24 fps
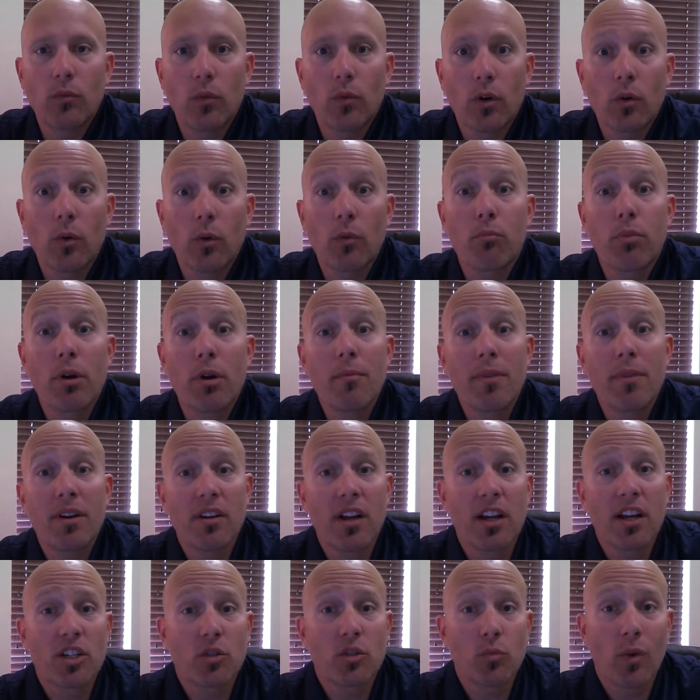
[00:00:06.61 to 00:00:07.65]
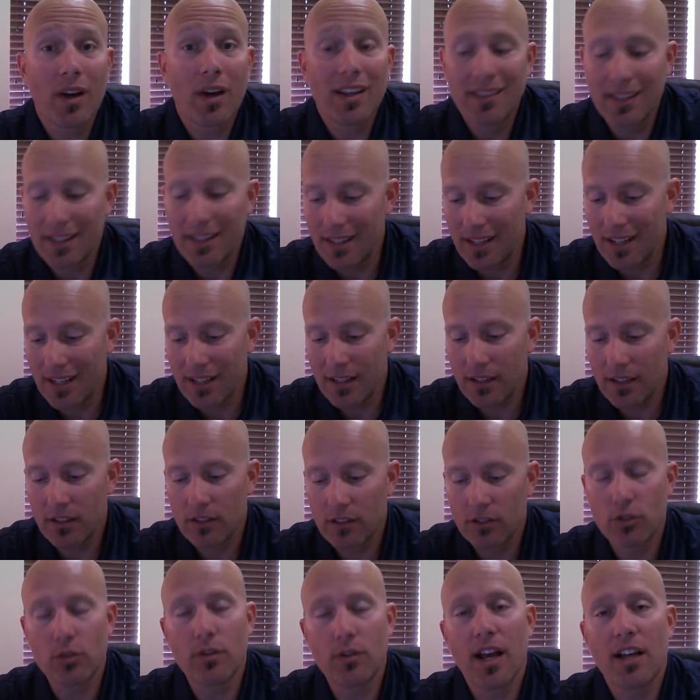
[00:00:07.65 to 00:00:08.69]
Work with Premier Nationwide Lending,
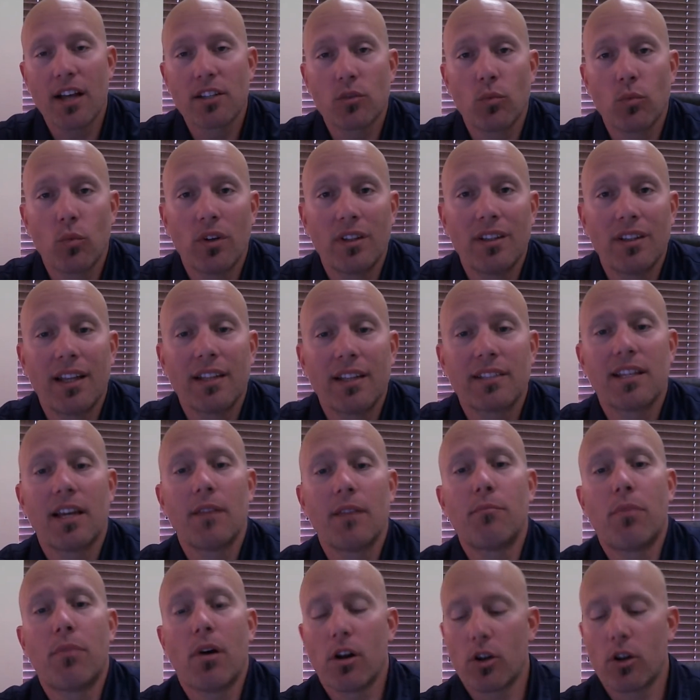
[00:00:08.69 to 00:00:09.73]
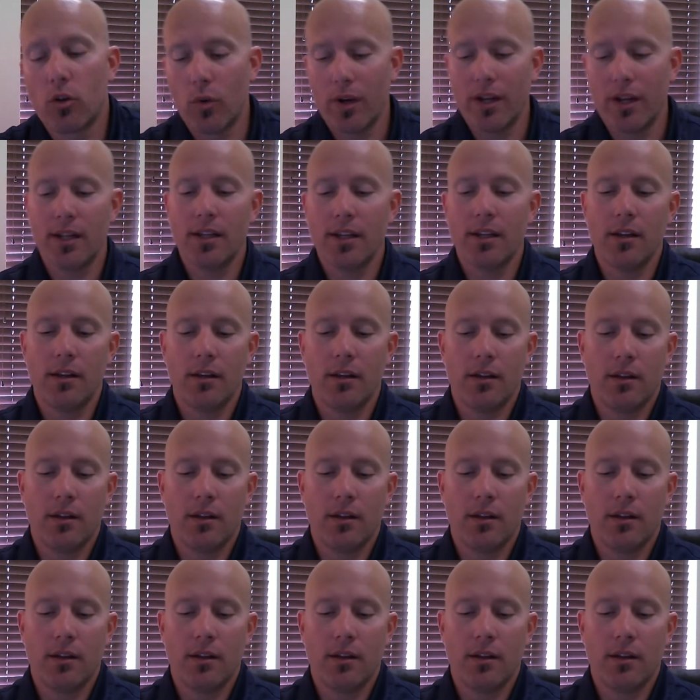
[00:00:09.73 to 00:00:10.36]
2001 Lakeside Parkway,